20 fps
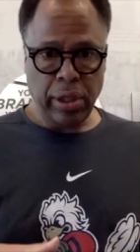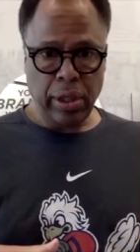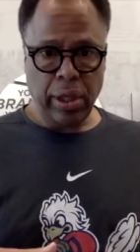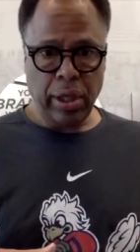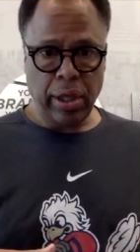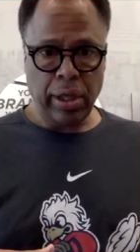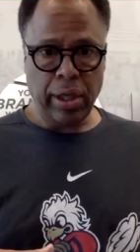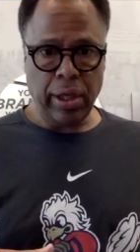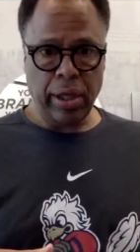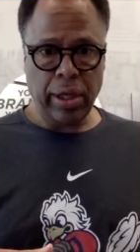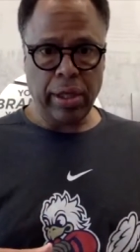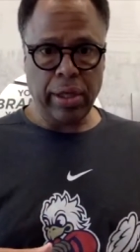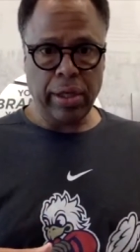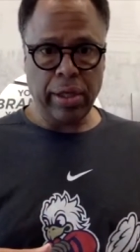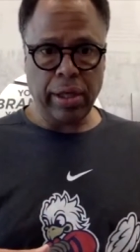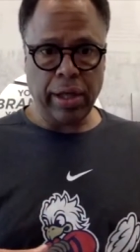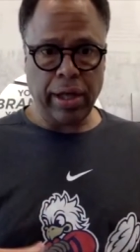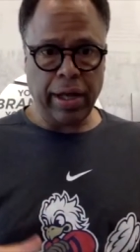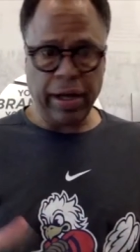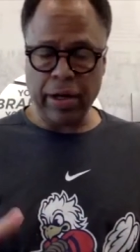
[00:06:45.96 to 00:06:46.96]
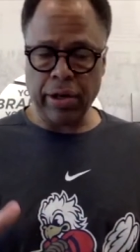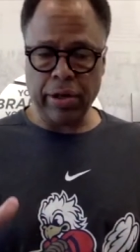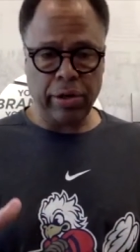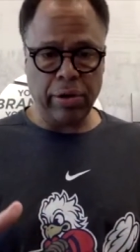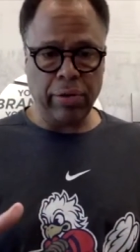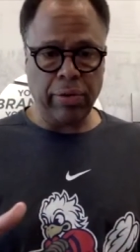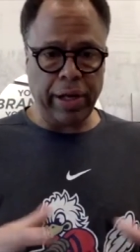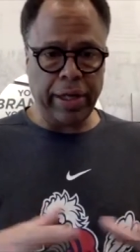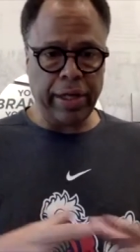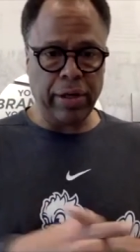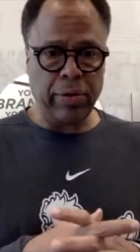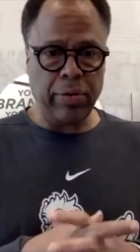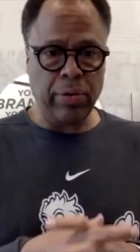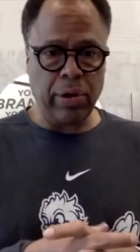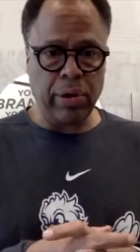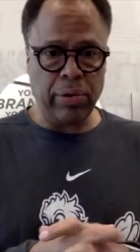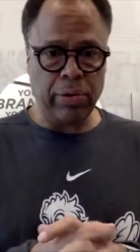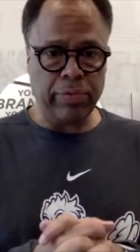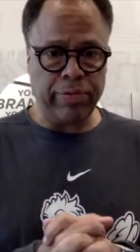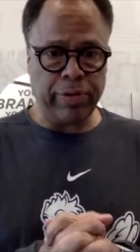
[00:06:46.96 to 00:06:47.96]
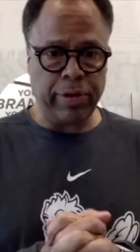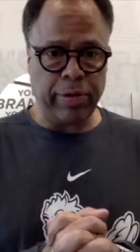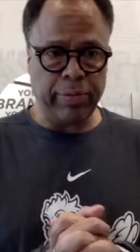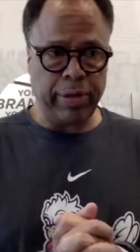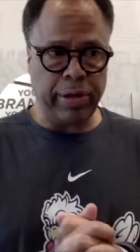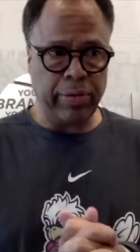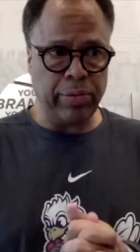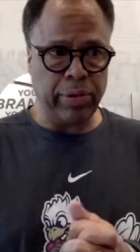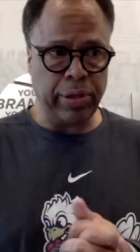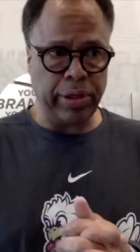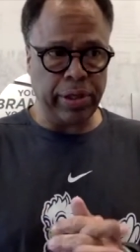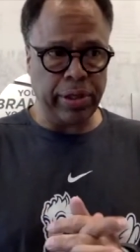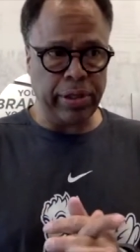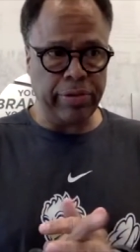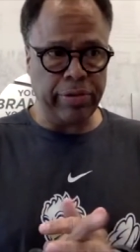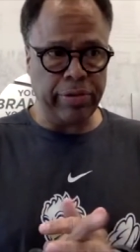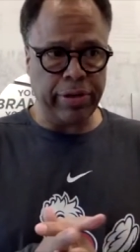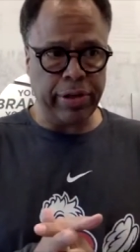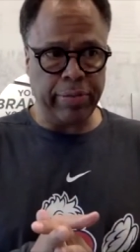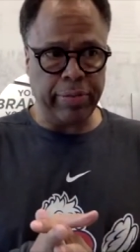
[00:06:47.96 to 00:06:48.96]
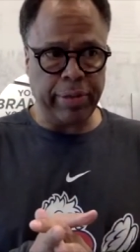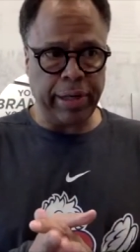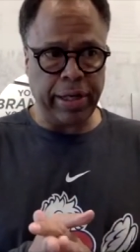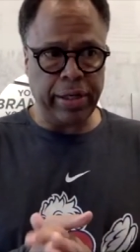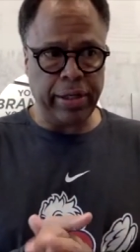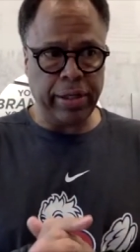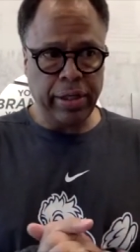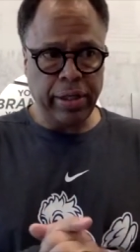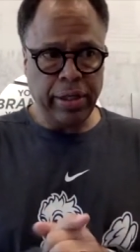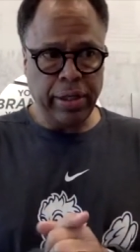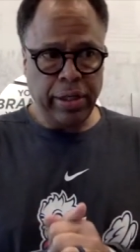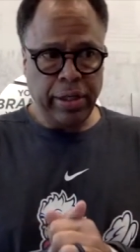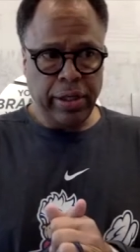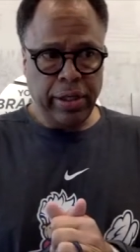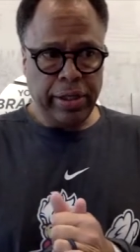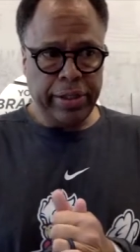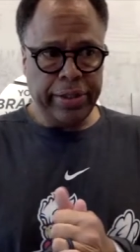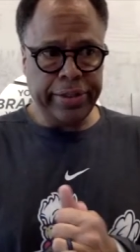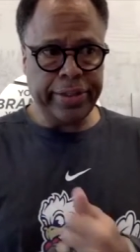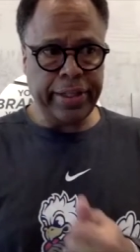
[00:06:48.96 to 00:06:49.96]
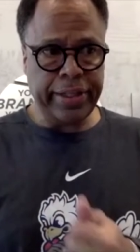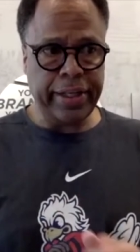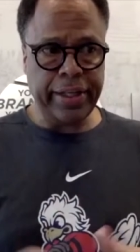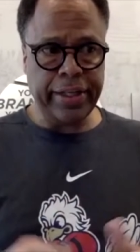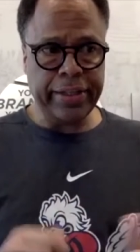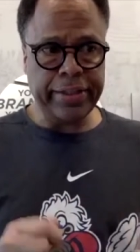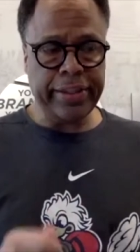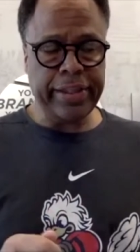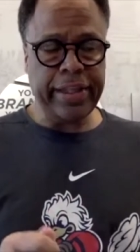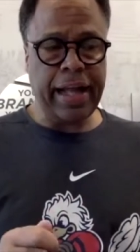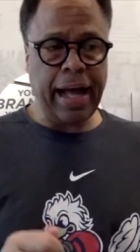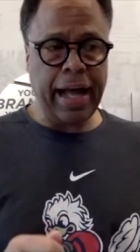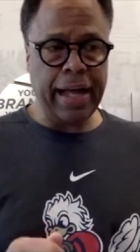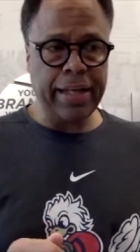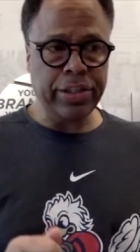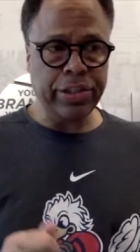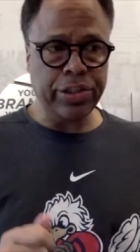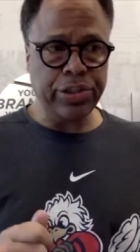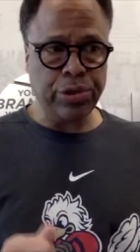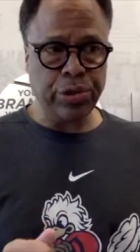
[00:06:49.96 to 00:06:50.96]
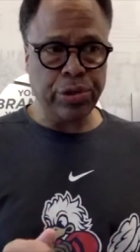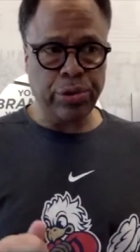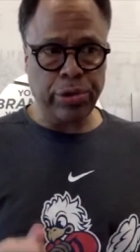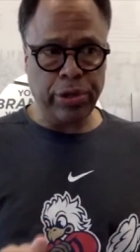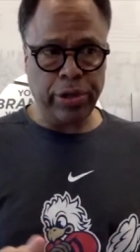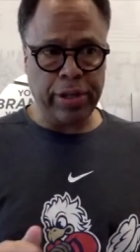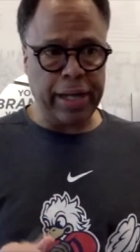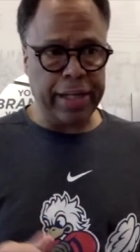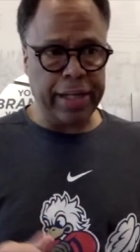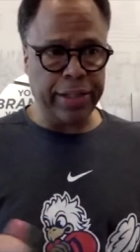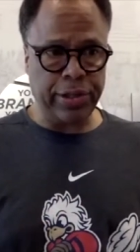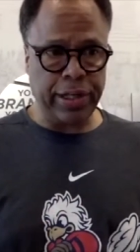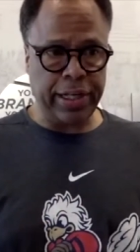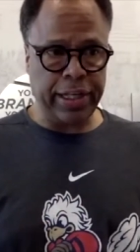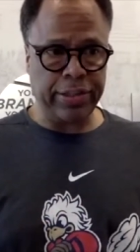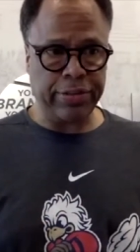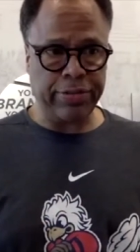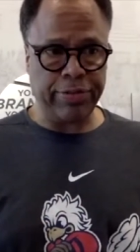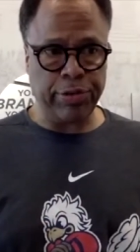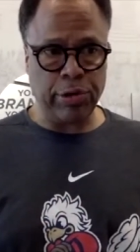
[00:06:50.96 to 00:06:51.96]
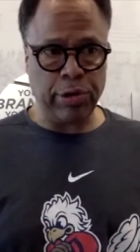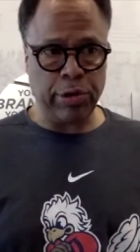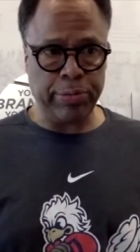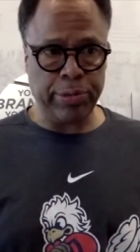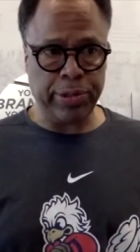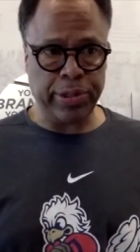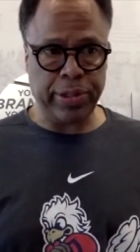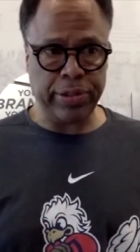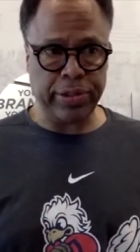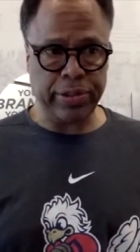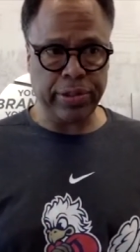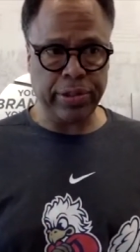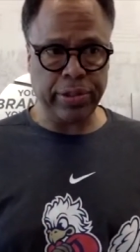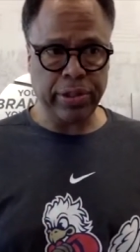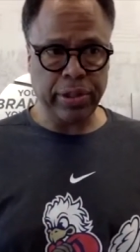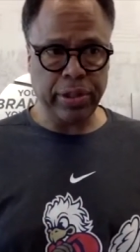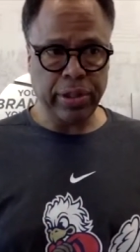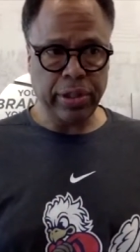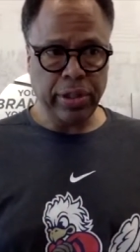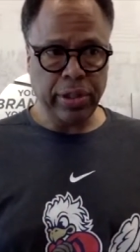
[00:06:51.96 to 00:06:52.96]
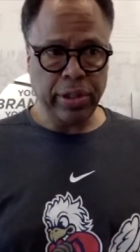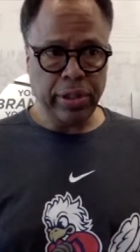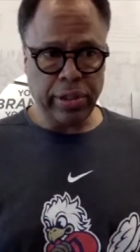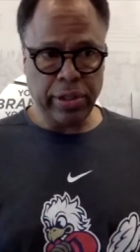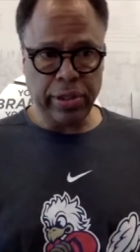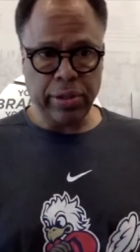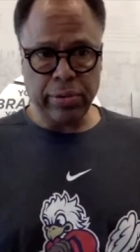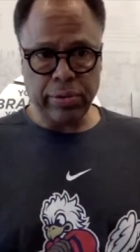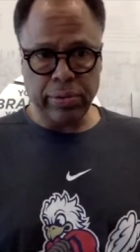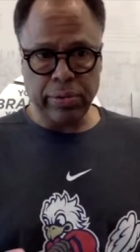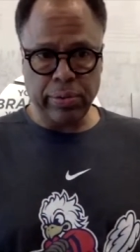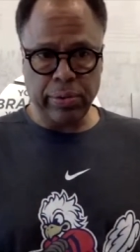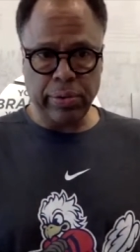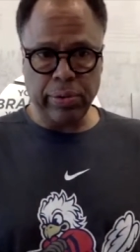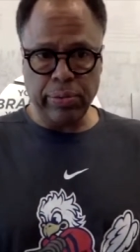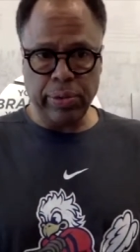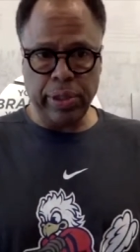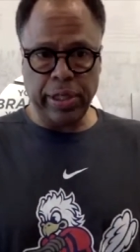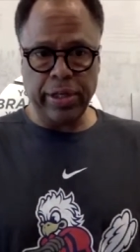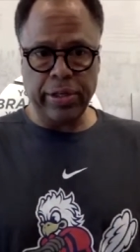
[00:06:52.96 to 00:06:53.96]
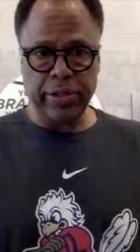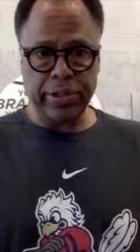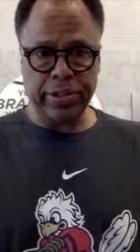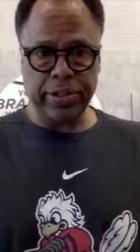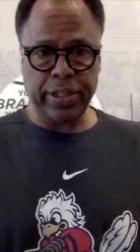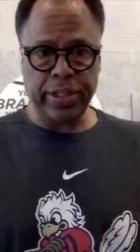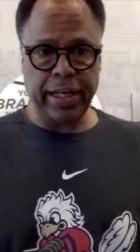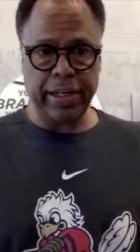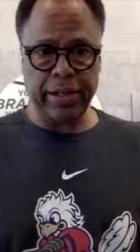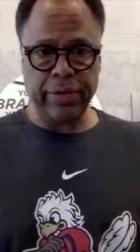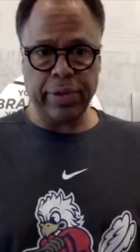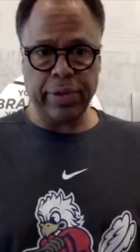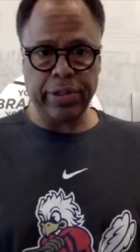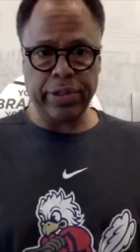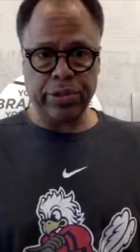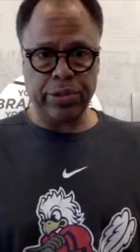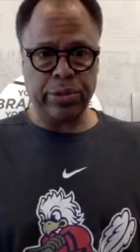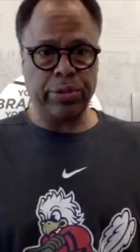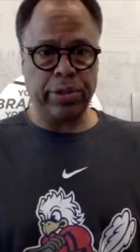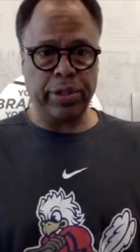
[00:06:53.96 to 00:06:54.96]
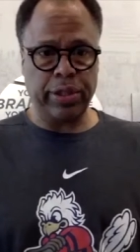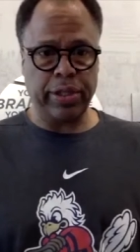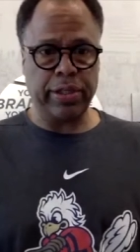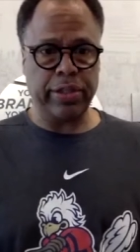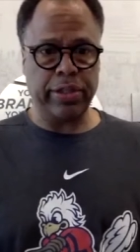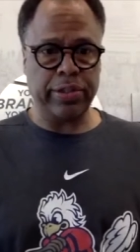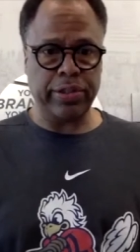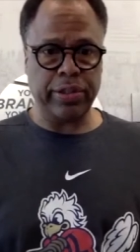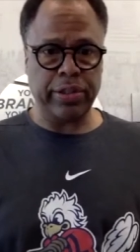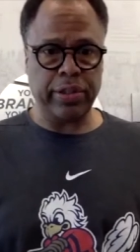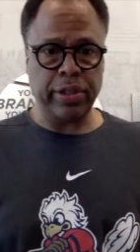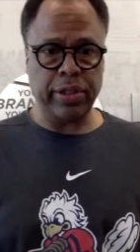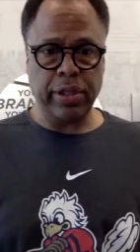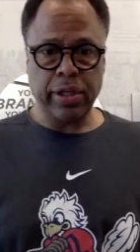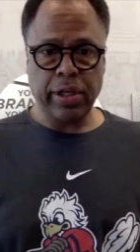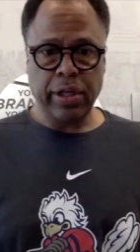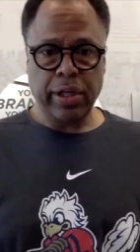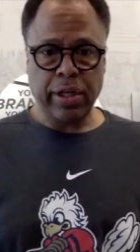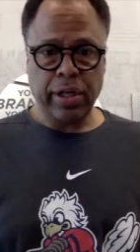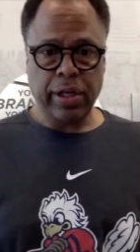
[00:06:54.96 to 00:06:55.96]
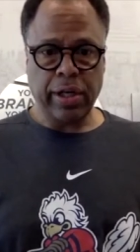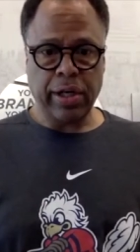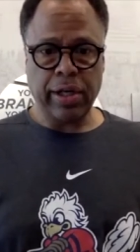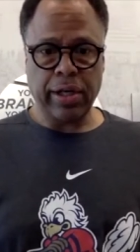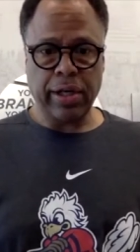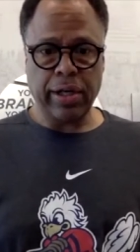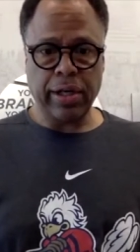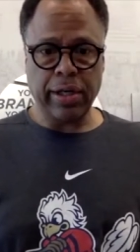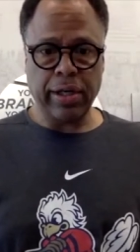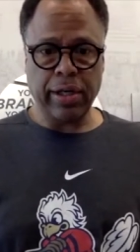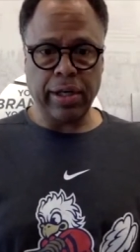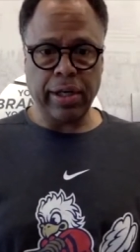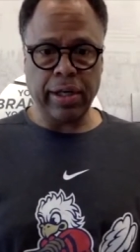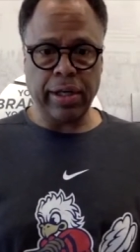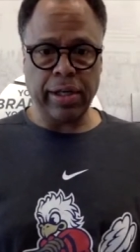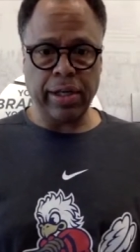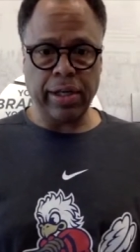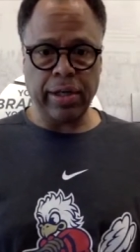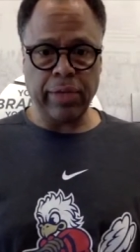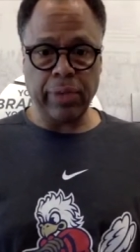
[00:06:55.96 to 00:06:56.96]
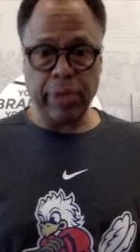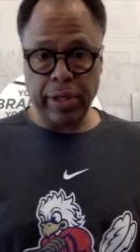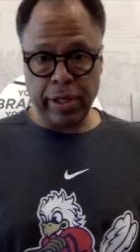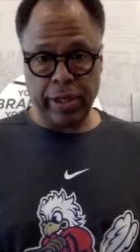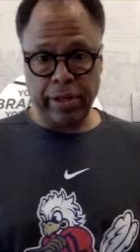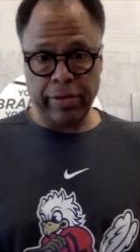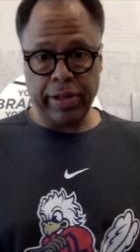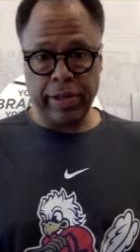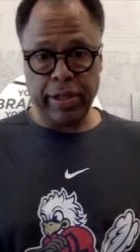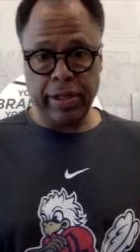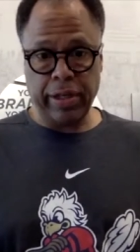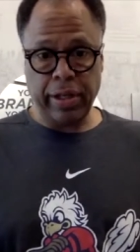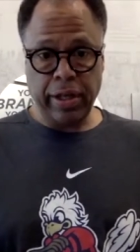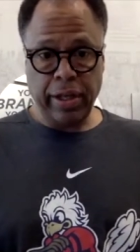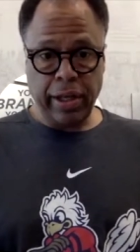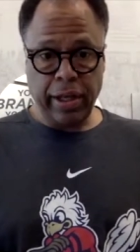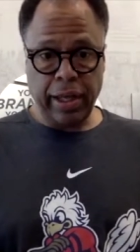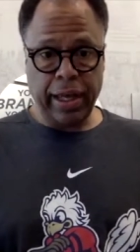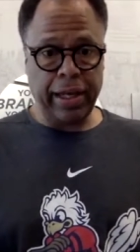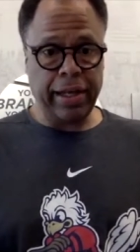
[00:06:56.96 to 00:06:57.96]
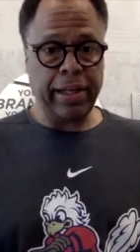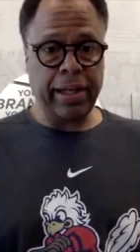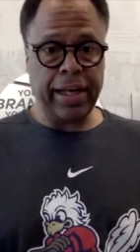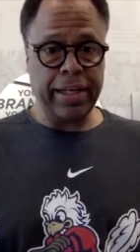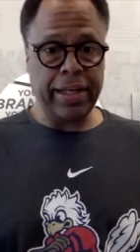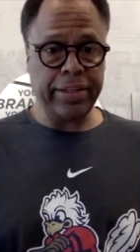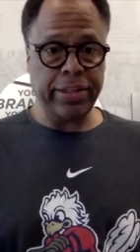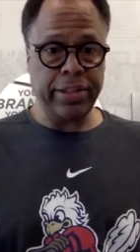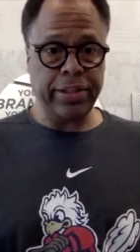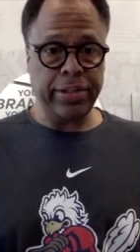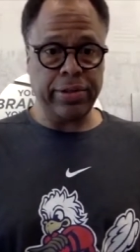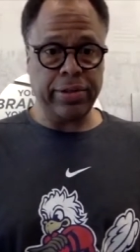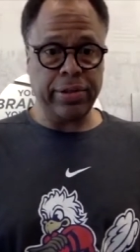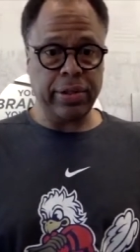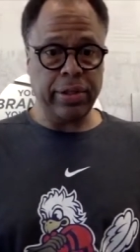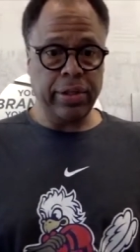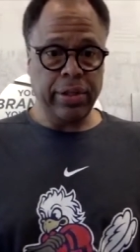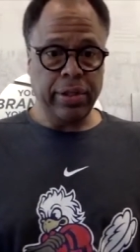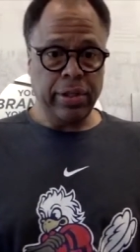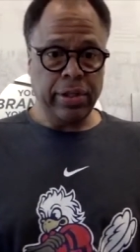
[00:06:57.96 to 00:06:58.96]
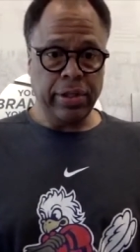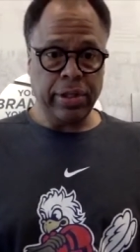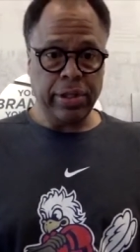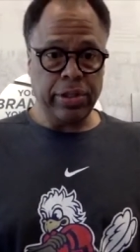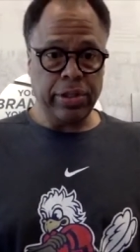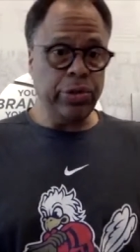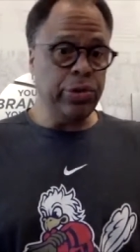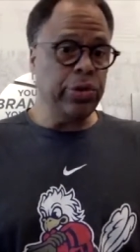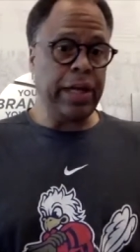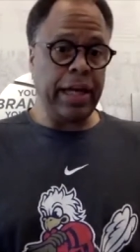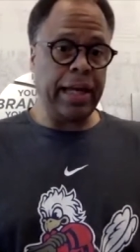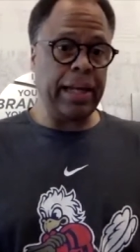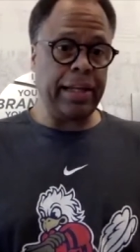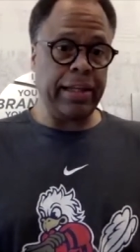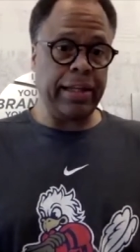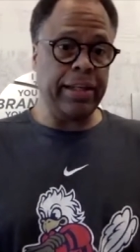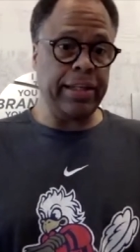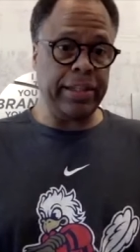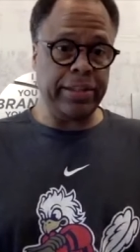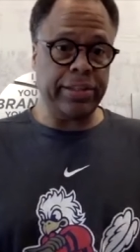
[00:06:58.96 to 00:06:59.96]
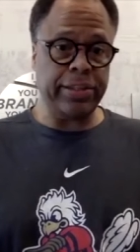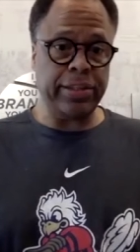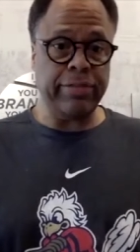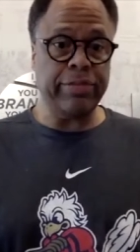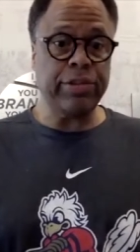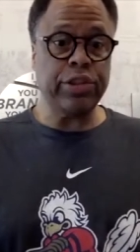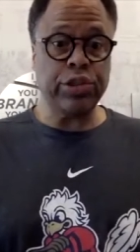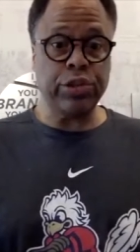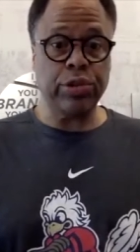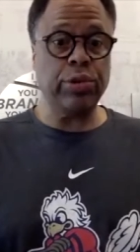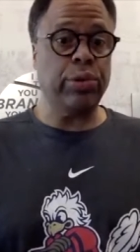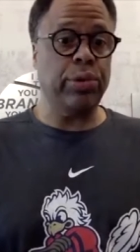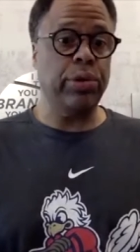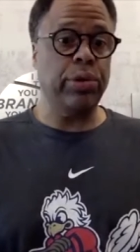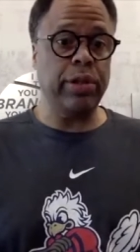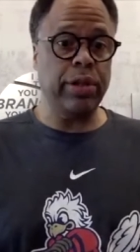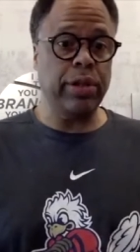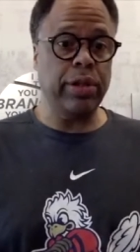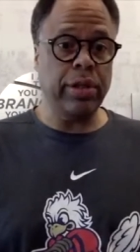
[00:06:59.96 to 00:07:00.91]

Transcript: and I heard a great quote from a really good friend of mine. He said, it's not truth that transforms us. You know, we understand what truth is, and we can even analyze it or do the analytics of truth,